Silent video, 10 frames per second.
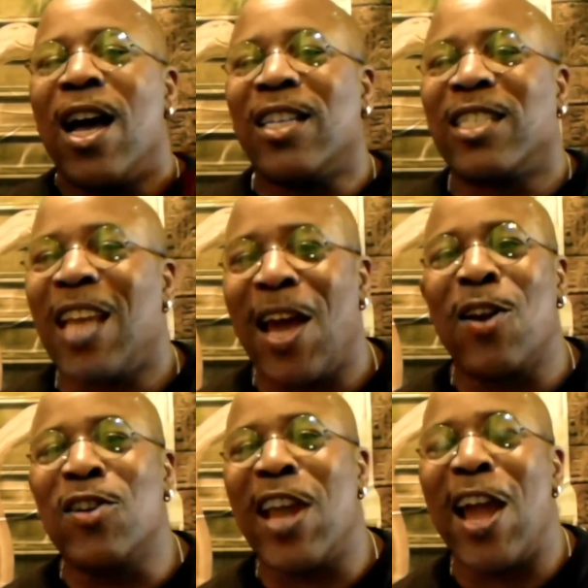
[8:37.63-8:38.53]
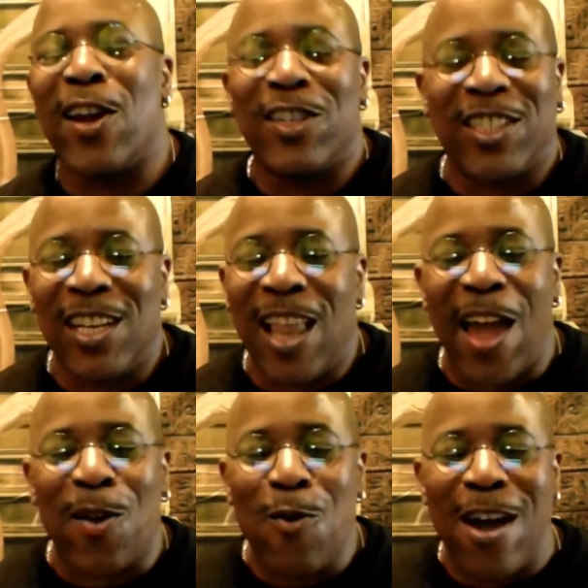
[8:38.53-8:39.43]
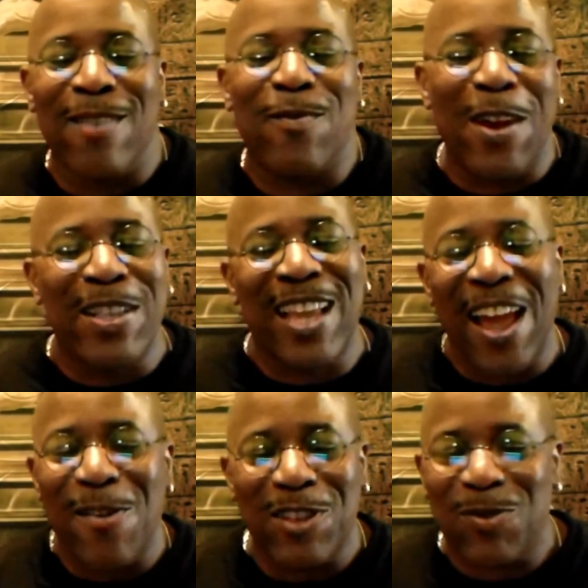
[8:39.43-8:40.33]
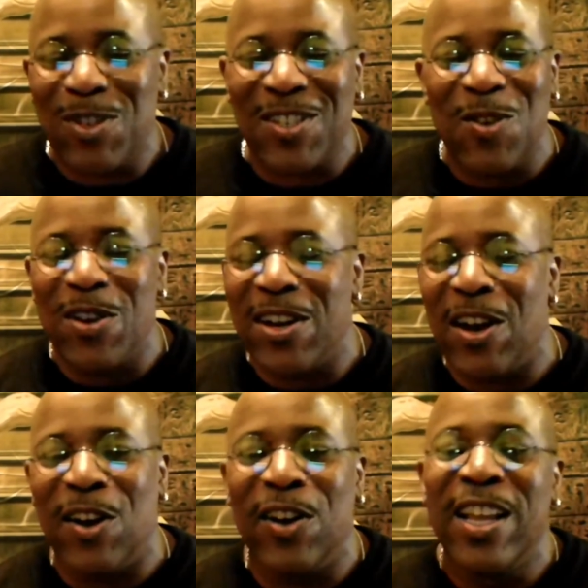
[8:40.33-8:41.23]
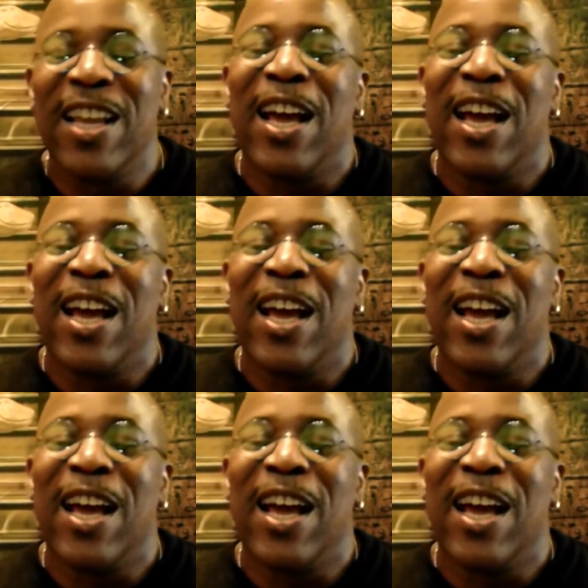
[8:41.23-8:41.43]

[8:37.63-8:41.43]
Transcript: I sat her down and she like, what, Dad, what's going on?